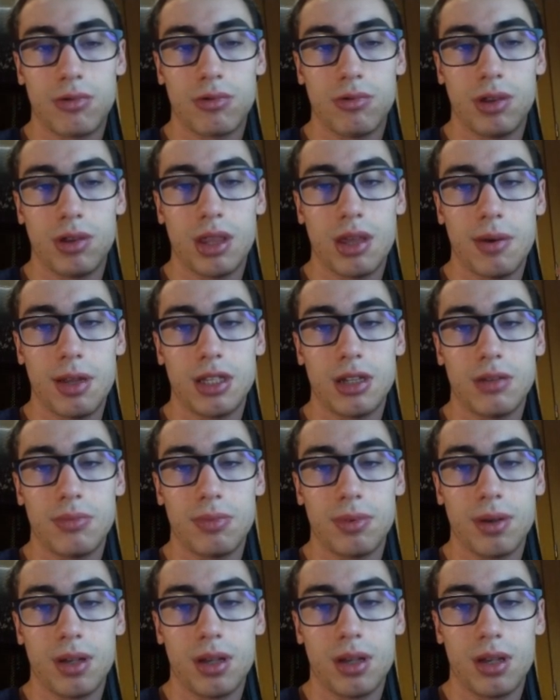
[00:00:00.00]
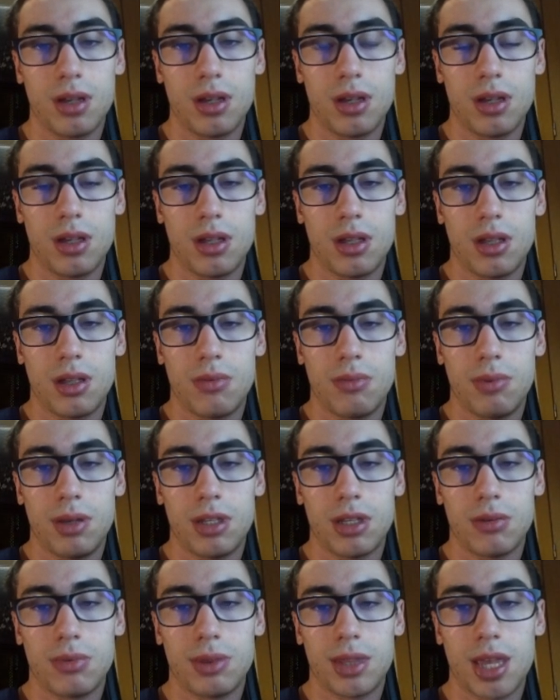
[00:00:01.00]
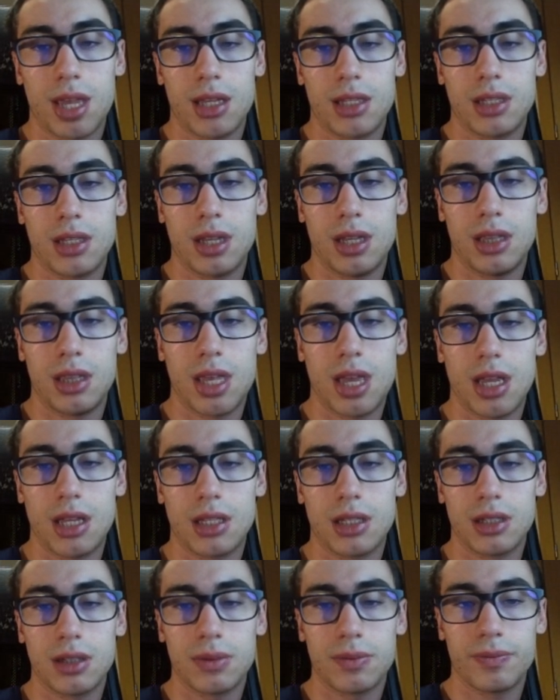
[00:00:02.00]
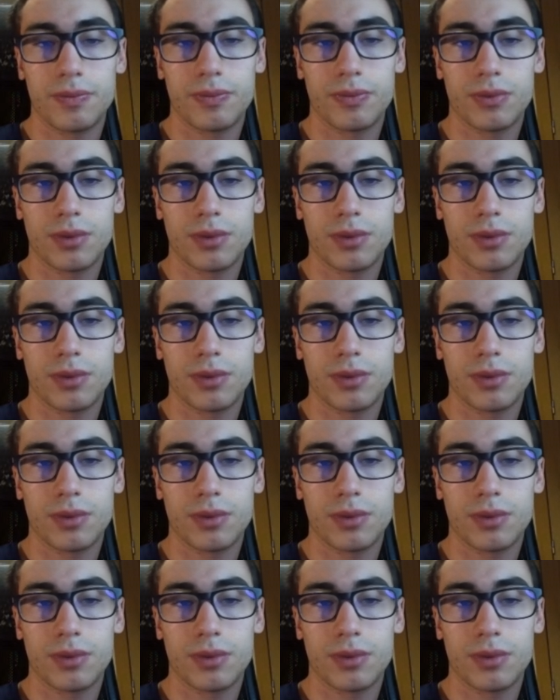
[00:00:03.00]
rook with the bishop. Bishop takes, it takes